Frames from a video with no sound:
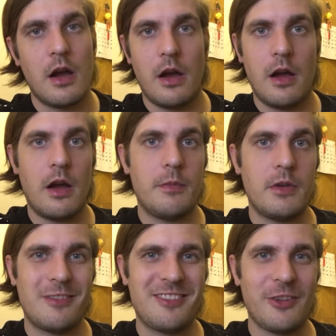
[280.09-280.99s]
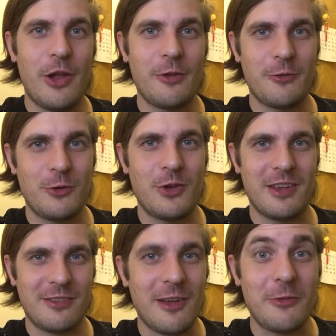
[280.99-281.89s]
um, there's a lot of uh,
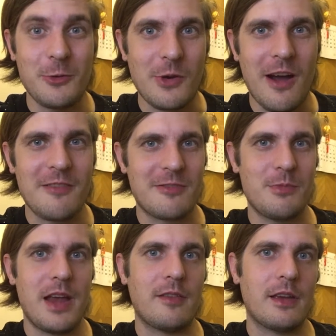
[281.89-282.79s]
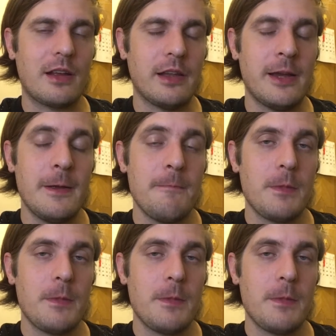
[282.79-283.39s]
stuff to cover basically.